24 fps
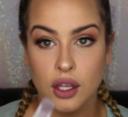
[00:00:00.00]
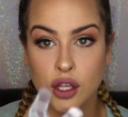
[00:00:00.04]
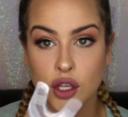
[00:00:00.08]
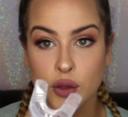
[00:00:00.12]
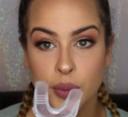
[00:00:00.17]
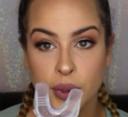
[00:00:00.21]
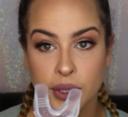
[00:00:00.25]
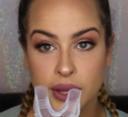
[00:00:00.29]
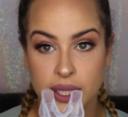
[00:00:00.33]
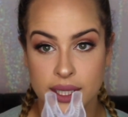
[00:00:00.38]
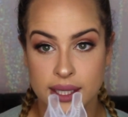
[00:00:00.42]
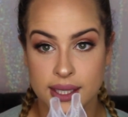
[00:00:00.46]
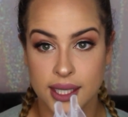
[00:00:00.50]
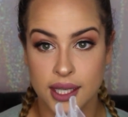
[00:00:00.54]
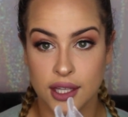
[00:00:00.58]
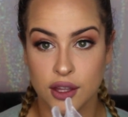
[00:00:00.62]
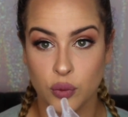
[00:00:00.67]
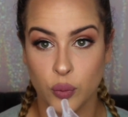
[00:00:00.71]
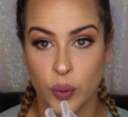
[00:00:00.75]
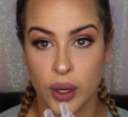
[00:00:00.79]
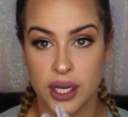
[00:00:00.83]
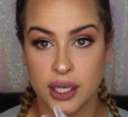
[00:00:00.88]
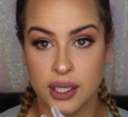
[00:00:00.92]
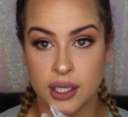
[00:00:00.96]
You put the
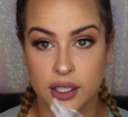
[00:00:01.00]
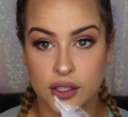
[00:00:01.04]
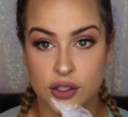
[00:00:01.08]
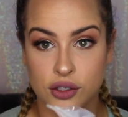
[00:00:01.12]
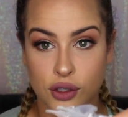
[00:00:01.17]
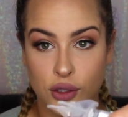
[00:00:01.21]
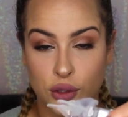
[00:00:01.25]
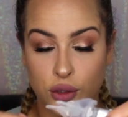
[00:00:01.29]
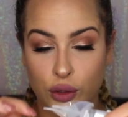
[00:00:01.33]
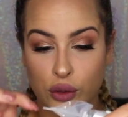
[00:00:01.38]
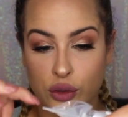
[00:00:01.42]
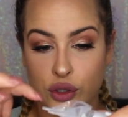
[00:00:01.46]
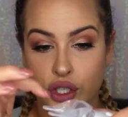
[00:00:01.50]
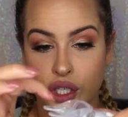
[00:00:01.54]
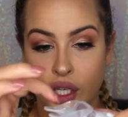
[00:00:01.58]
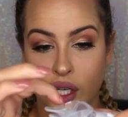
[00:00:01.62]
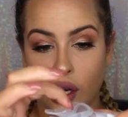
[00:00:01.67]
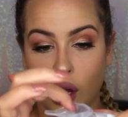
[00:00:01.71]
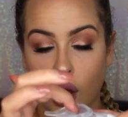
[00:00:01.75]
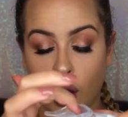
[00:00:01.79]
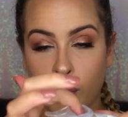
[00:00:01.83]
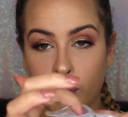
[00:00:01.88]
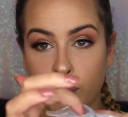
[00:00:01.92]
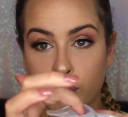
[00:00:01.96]
teeth whitening
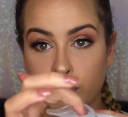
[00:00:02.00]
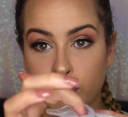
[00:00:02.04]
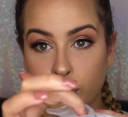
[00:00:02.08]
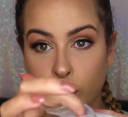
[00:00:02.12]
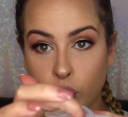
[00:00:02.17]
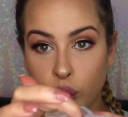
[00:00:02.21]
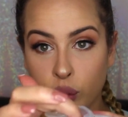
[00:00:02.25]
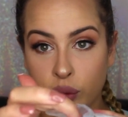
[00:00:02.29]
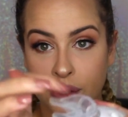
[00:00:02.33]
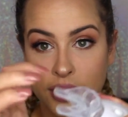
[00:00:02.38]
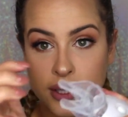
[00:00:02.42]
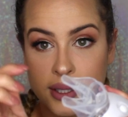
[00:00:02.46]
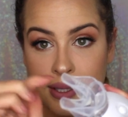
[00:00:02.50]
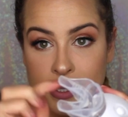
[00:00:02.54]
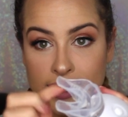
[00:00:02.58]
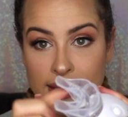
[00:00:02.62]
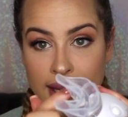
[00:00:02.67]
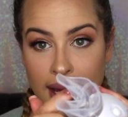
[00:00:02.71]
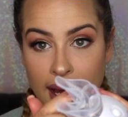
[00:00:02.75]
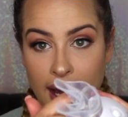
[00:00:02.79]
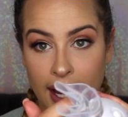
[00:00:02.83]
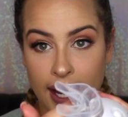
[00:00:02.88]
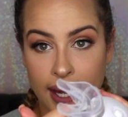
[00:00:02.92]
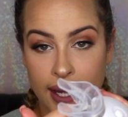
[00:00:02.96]
solution on both
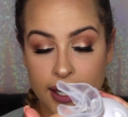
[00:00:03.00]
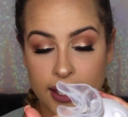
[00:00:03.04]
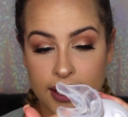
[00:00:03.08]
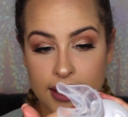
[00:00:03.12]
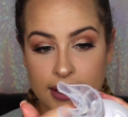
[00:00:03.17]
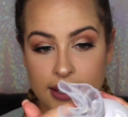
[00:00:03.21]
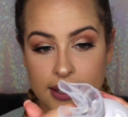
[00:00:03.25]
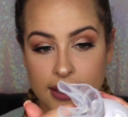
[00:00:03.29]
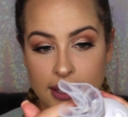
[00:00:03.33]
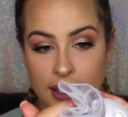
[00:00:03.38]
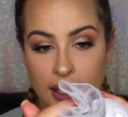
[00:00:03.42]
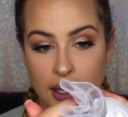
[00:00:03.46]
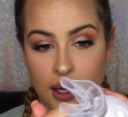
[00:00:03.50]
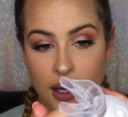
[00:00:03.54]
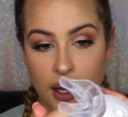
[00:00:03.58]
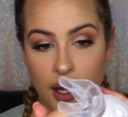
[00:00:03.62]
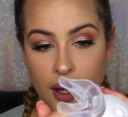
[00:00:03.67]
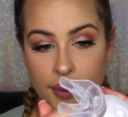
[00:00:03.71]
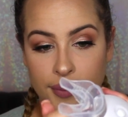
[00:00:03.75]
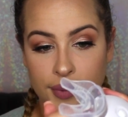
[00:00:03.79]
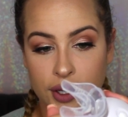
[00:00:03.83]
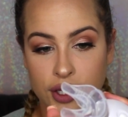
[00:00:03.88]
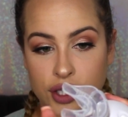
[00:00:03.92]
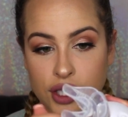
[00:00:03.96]
sides.
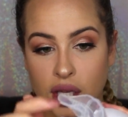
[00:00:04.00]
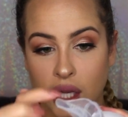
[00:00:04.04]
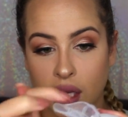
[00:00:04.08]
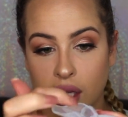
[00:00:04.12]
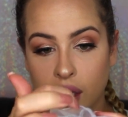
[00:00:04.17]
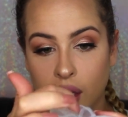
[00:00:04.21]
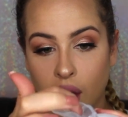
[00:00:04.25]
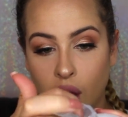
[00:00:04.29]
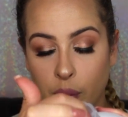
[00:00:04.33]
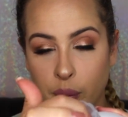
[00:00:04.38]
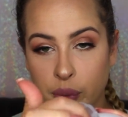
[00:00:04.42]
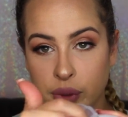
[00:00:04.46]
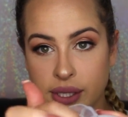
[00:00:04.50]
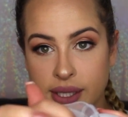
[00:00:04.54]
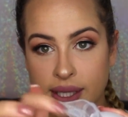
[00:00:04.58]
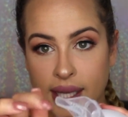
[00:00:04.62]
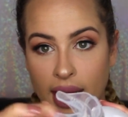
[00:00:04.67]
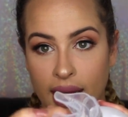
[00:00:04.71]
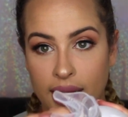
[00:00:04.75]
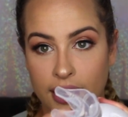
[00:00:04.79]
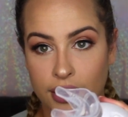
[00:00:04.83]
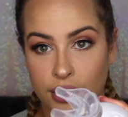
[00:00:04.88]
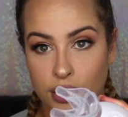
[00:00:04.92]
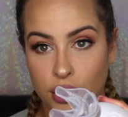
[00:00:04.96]
There's a upper
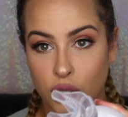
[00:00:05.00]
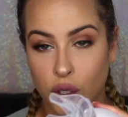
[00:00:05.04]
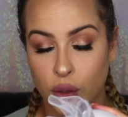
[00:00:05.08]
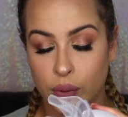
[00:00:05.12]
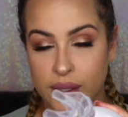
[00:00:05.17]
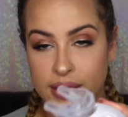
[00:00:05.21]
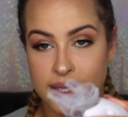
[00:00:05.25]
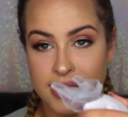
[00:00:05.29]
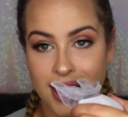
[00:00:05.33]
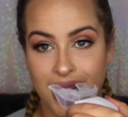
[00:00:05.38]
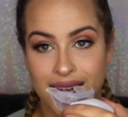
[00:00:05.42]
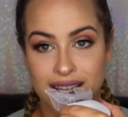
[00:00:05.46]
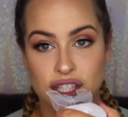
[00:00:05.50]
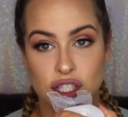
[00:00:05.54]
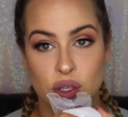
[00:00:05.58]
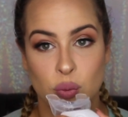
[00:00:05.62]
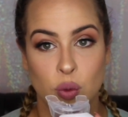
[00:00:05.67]
side and a lower side.